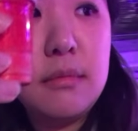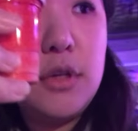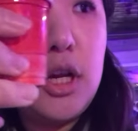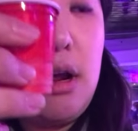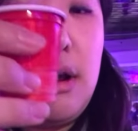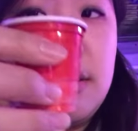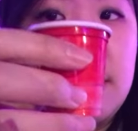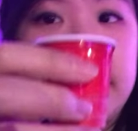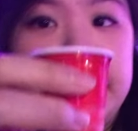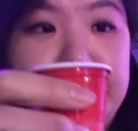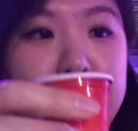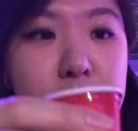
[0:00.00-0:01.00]
Cheers! It's a
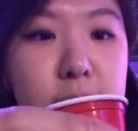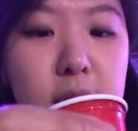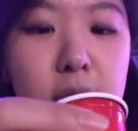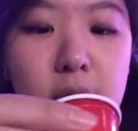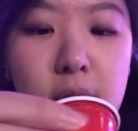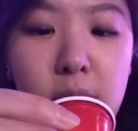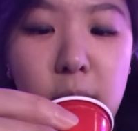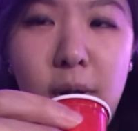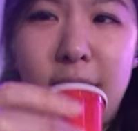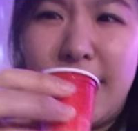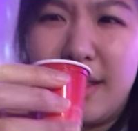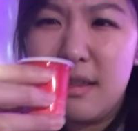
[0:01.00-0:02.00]
drink. I'm so confused.
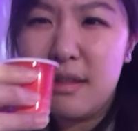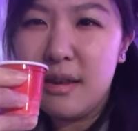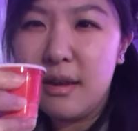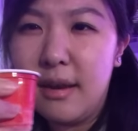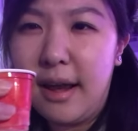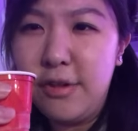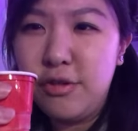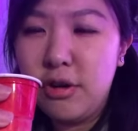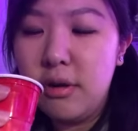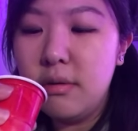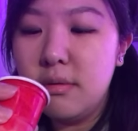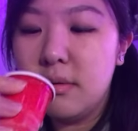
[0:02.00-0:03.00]
Well, it's
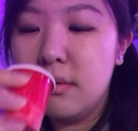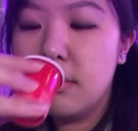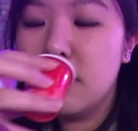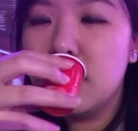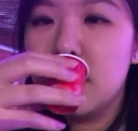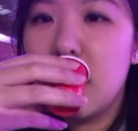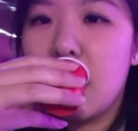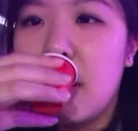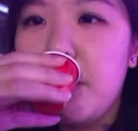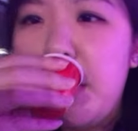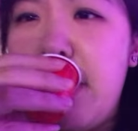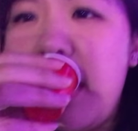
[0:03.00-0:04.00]
nitro?
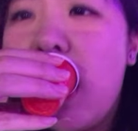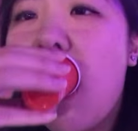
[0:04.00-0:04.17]
Maybe?